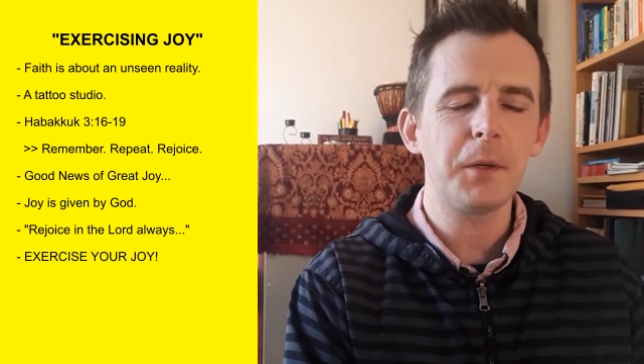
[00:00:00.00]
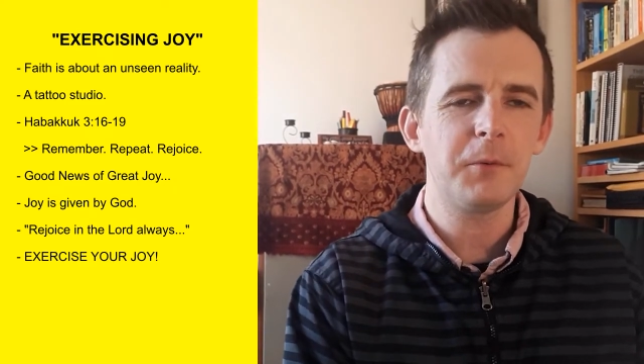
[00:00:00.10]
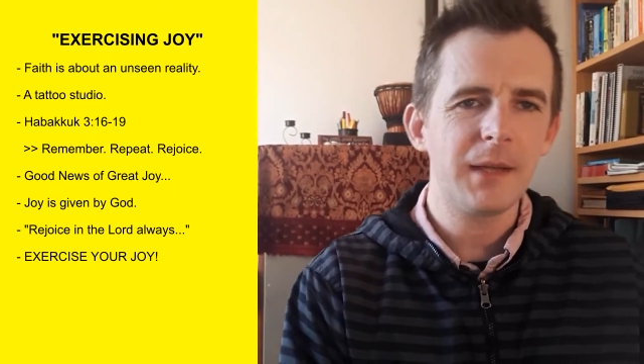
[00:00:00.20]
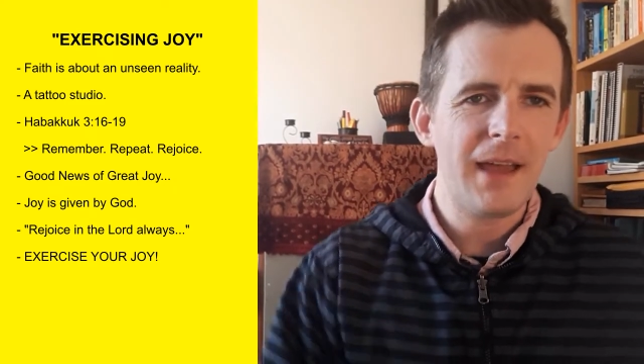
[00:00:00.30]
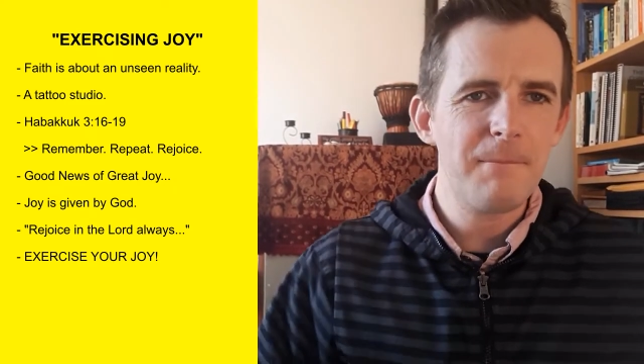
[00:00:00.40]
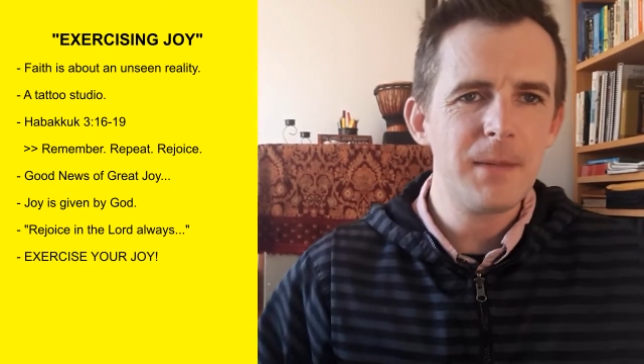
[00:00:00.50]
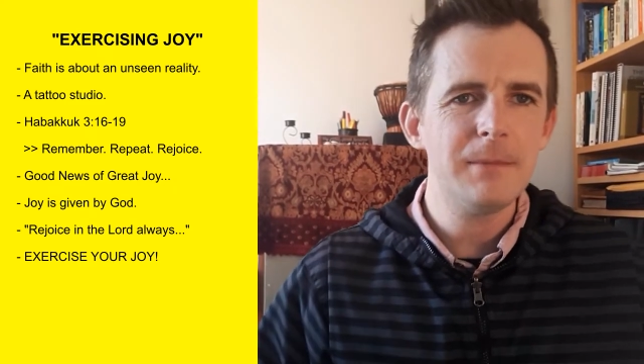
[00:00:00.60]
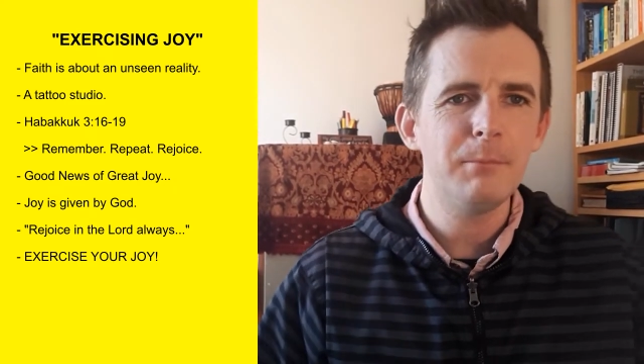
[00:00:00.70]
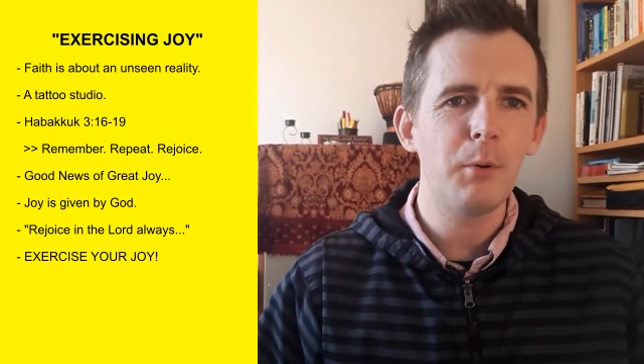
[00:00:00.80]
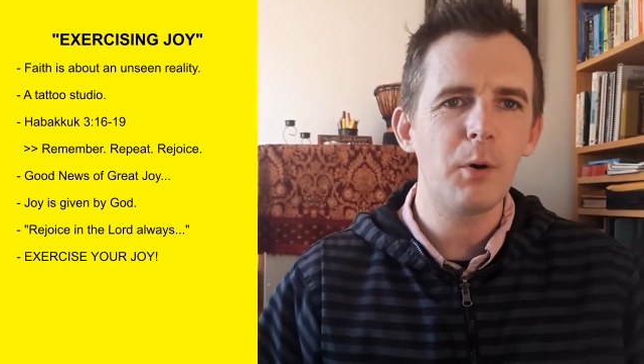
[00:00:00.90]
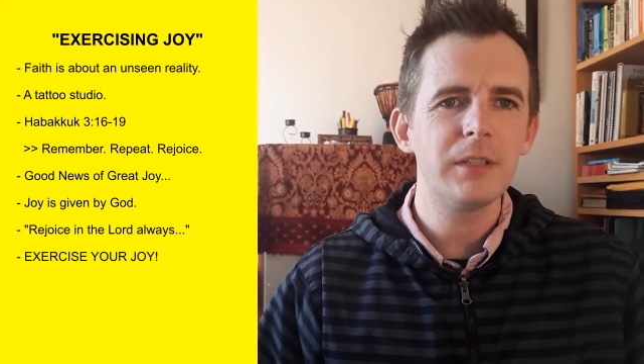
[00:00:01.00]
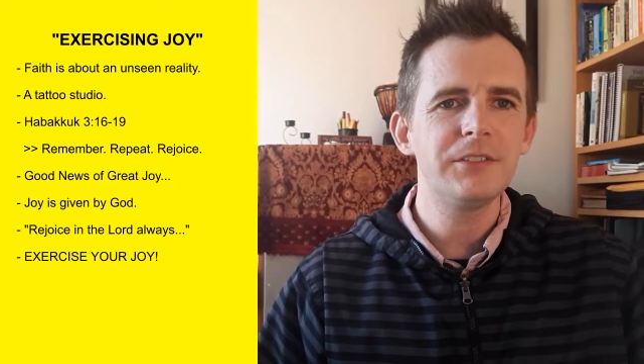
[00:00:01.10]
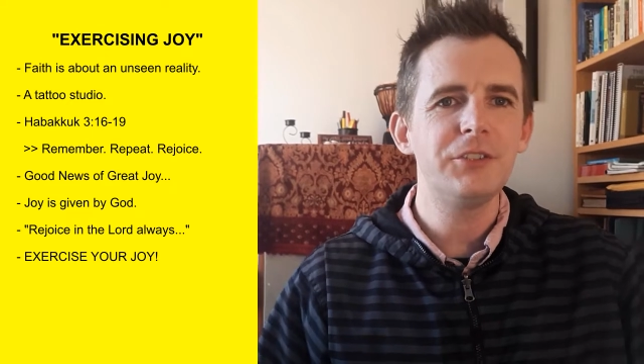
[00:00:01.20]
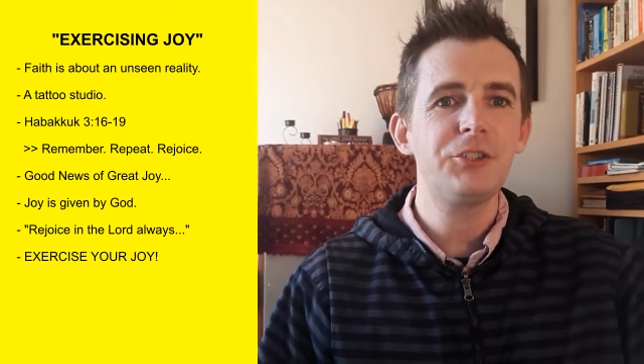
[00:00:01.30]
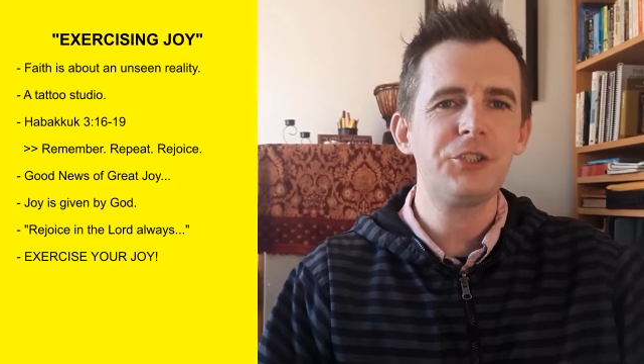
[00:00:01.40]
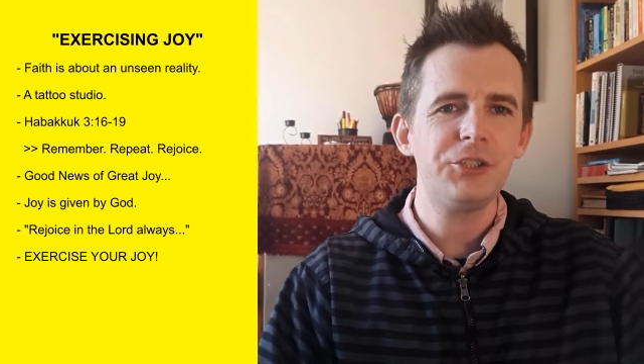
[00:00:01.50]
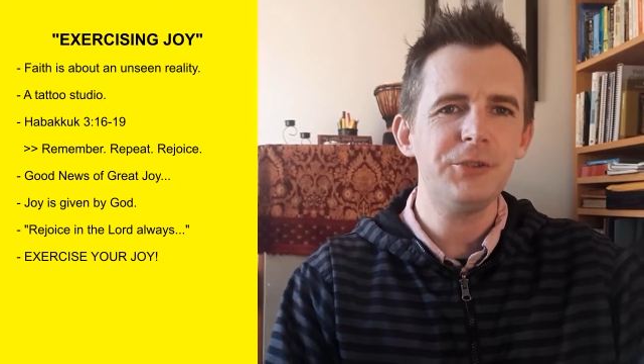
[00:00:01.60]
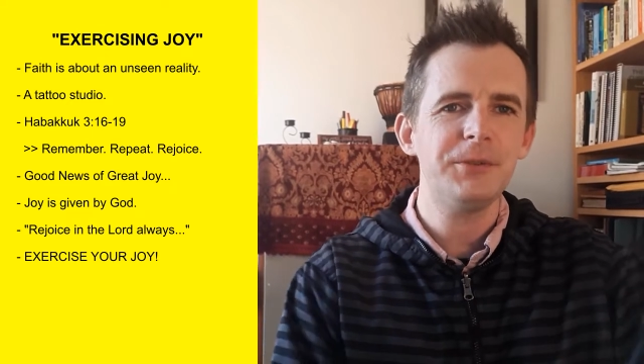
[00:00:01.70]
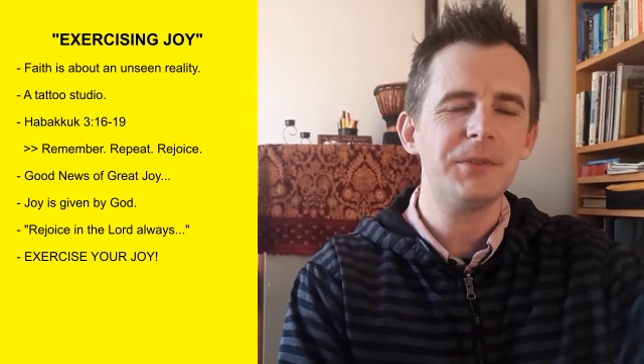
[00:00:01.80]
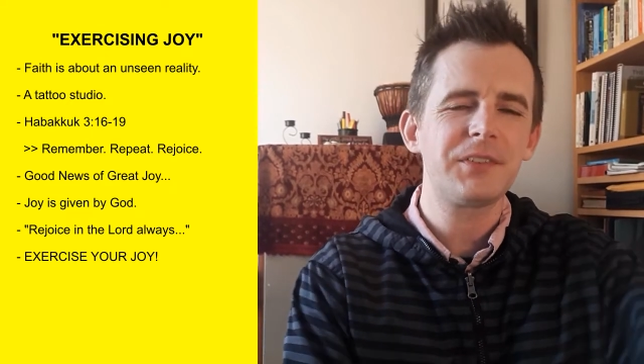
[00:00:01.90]
but we have been born to
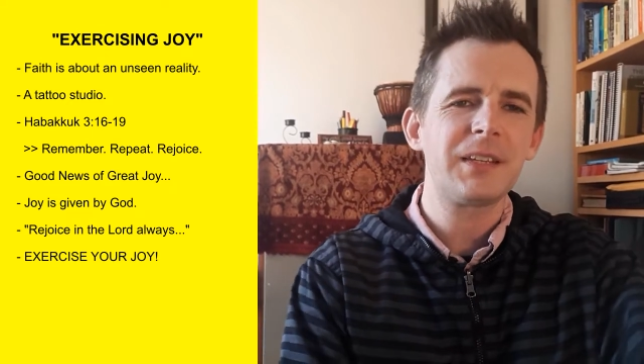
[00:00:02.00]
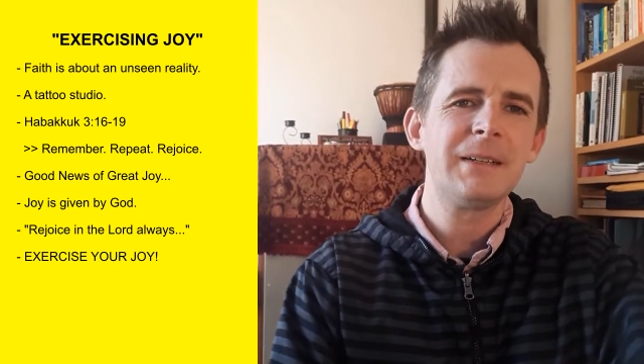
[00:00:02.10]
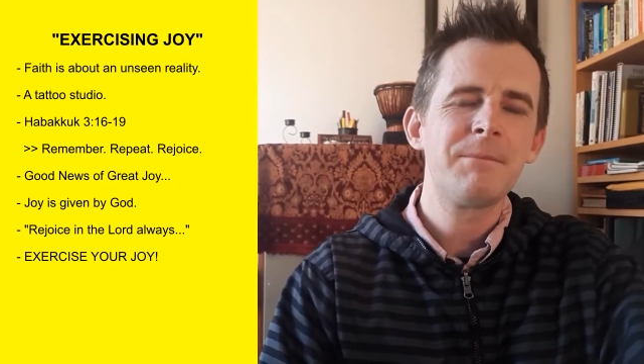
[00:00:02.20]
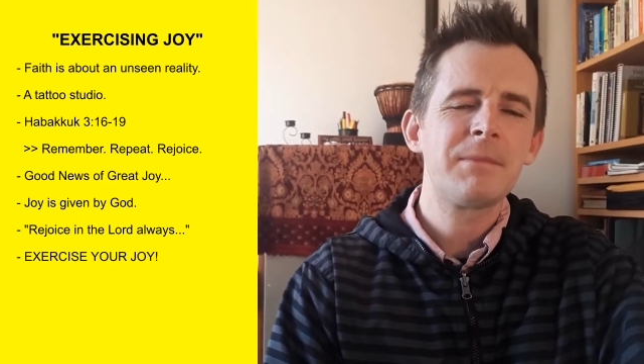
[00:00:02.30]
choose.